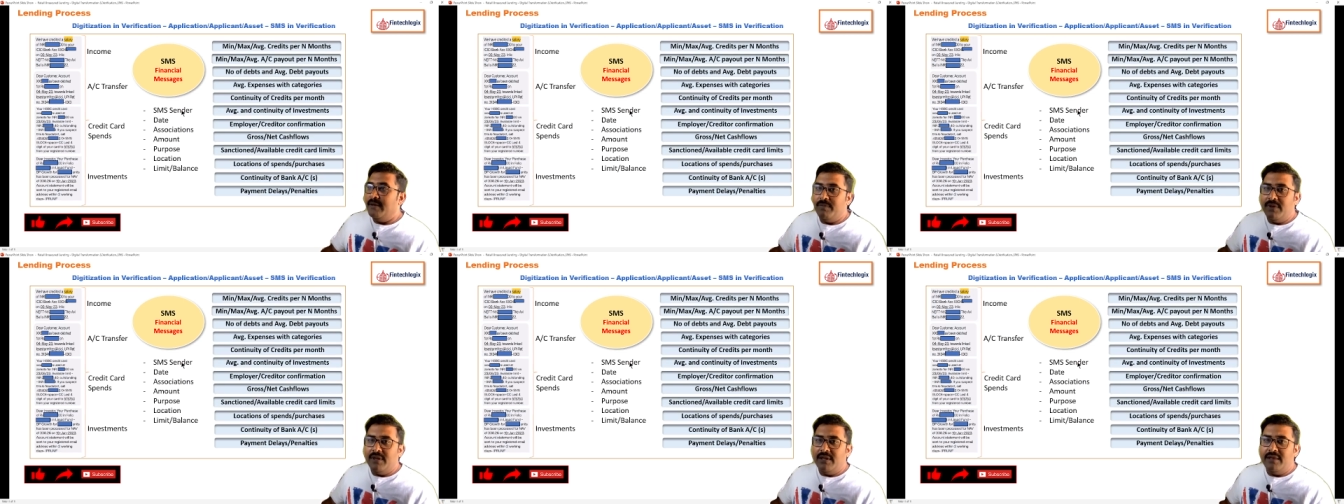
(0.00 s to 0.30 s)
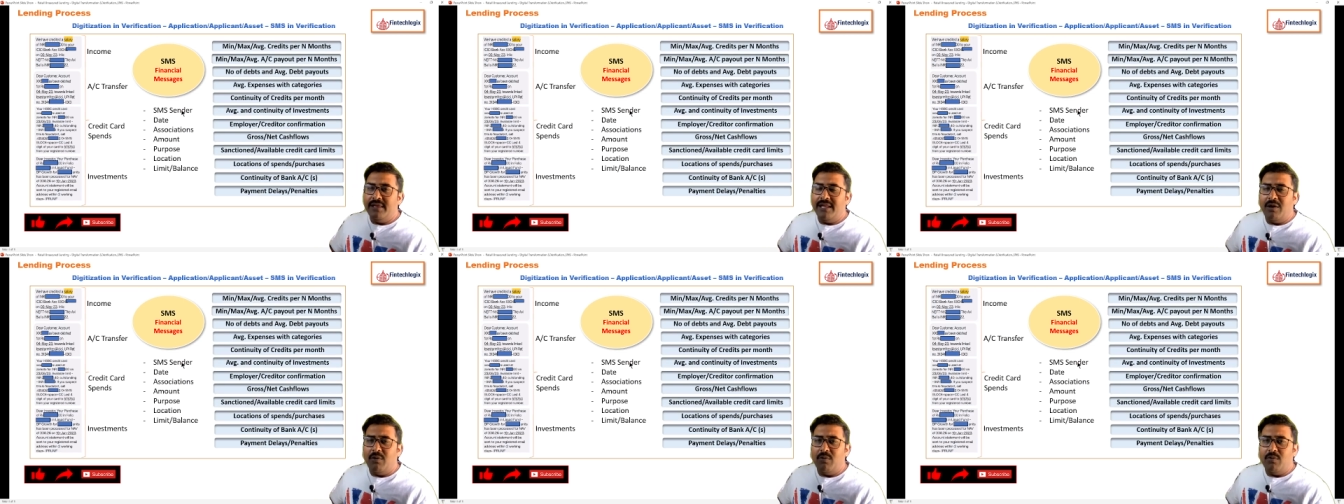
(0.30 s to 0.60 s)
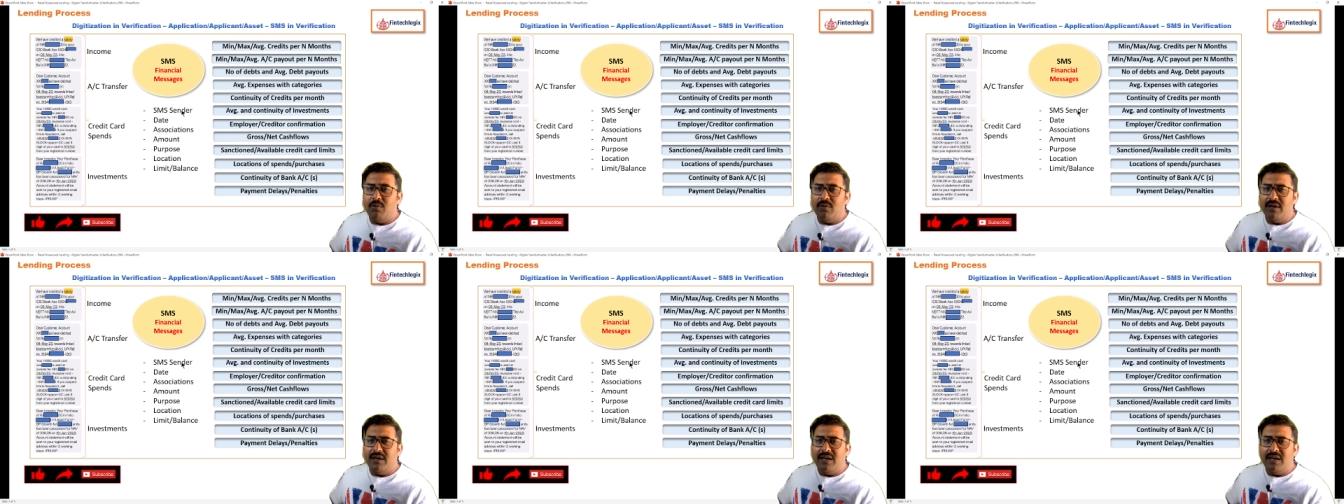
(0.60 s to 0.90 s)
Now
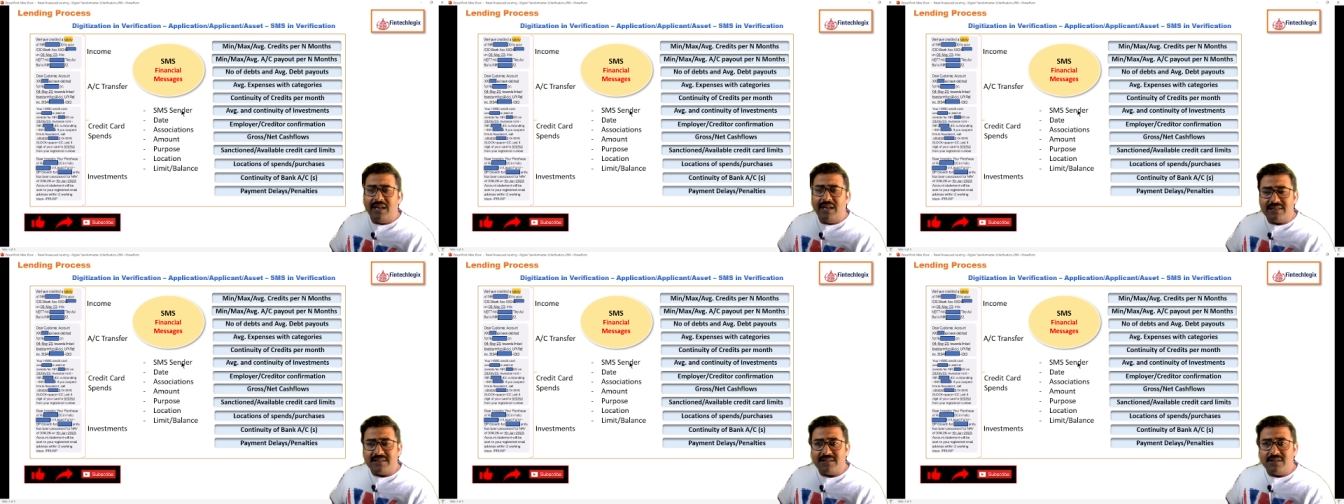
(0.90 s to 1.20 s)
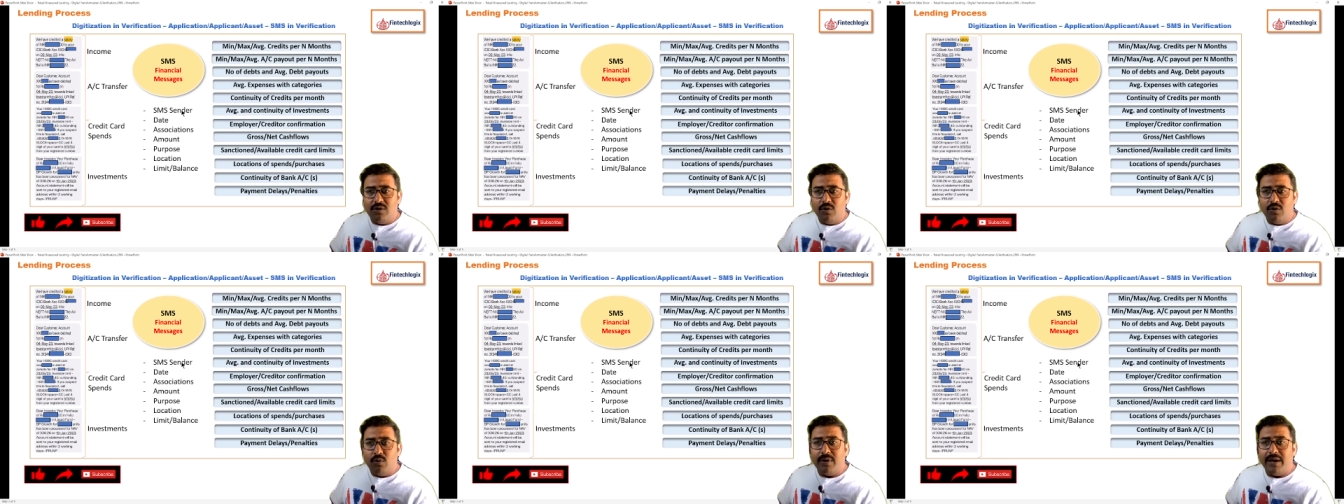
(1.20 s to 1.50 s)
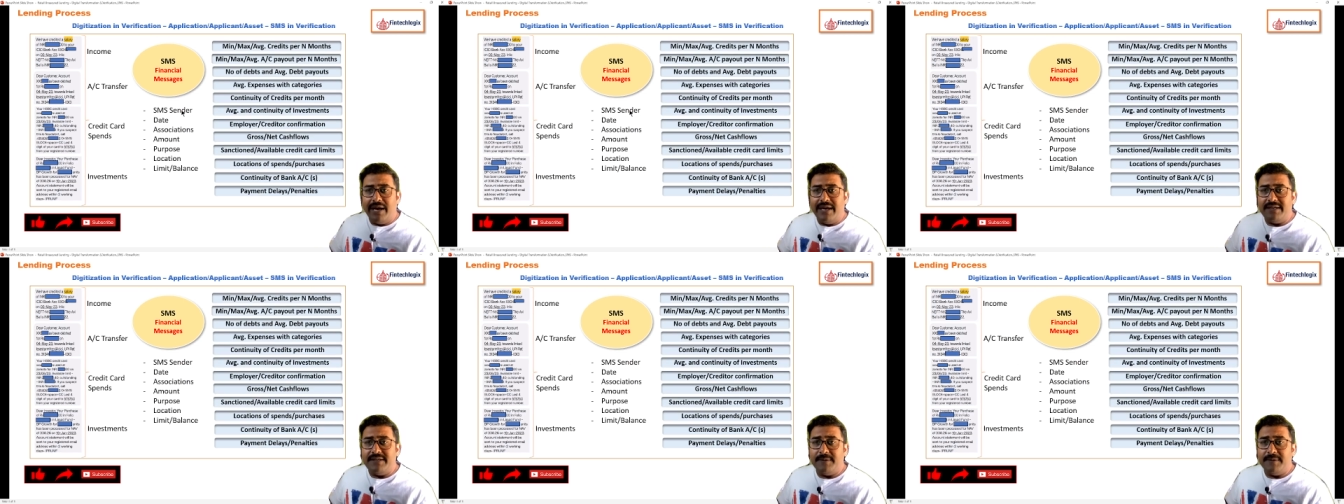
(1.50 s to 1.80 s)
let's look
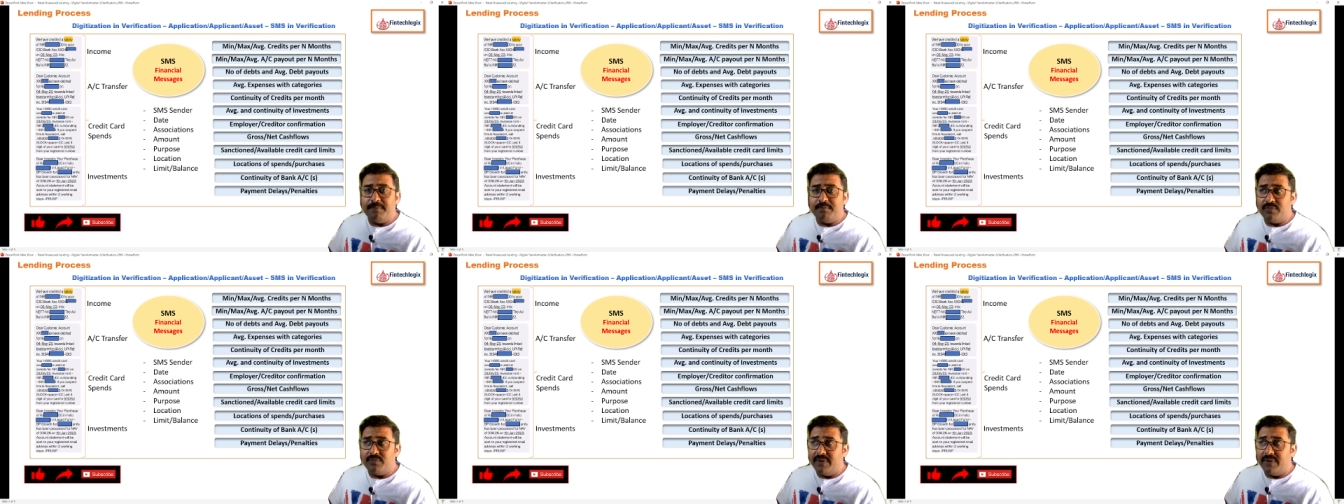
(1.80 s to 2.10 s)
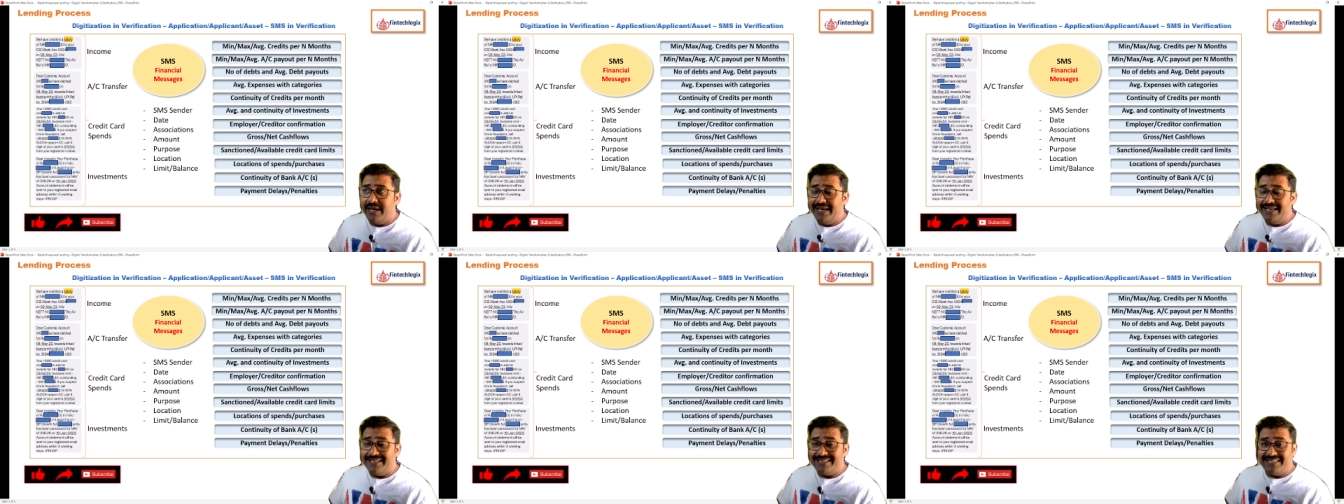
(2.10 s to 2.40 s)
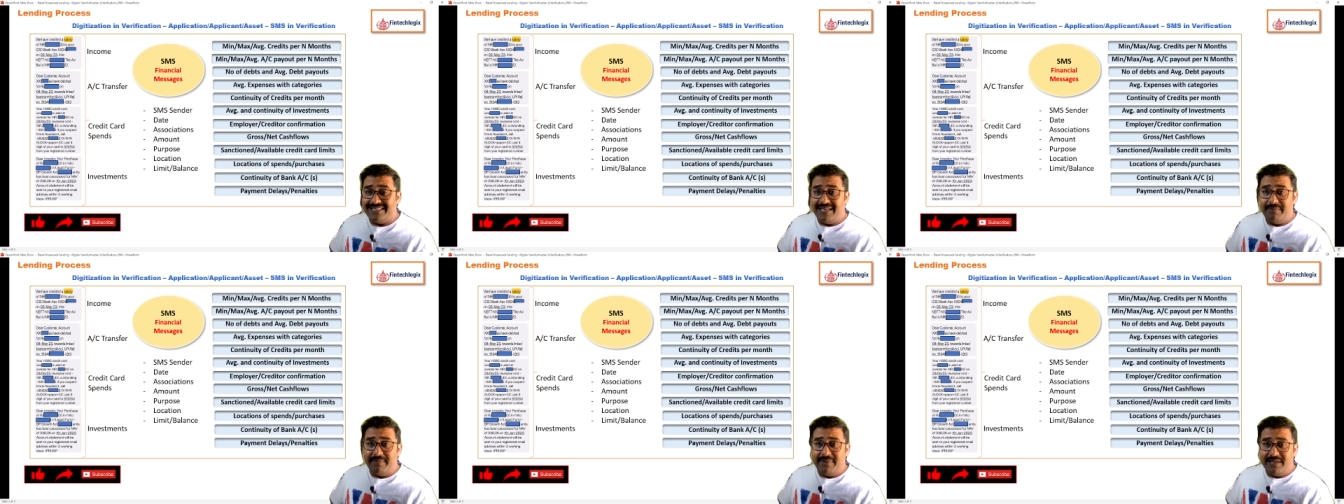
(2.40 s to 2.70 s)
at
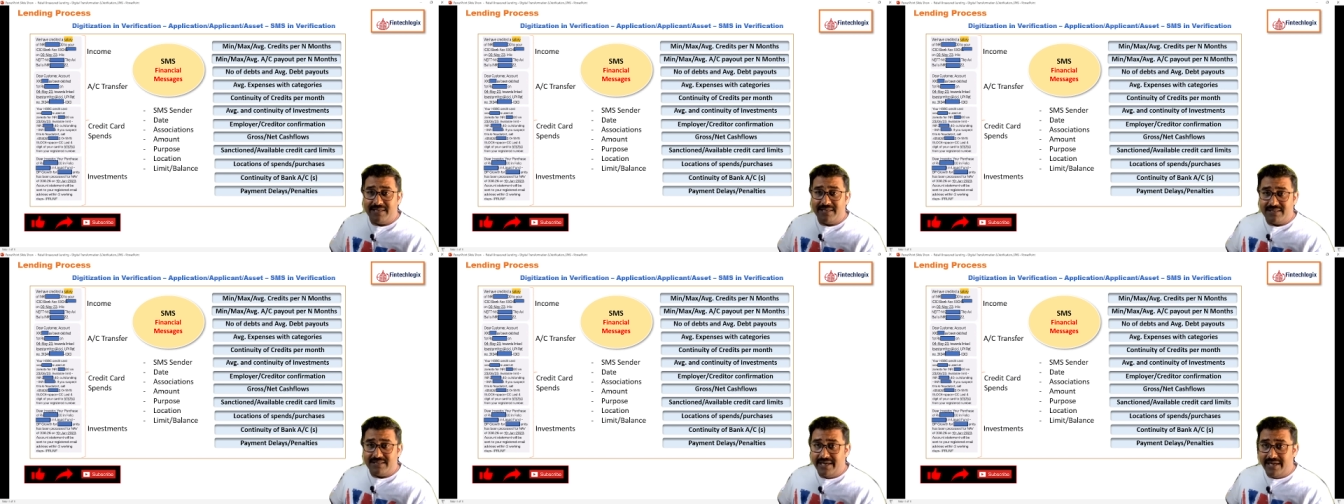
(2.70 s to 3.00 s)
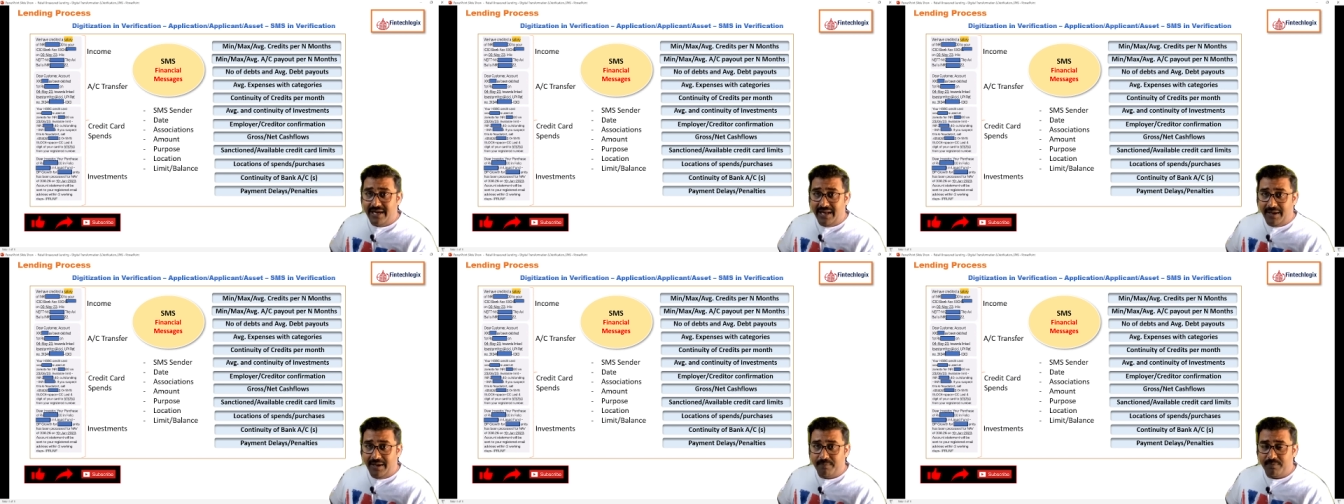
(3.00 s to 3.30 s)
SMS data.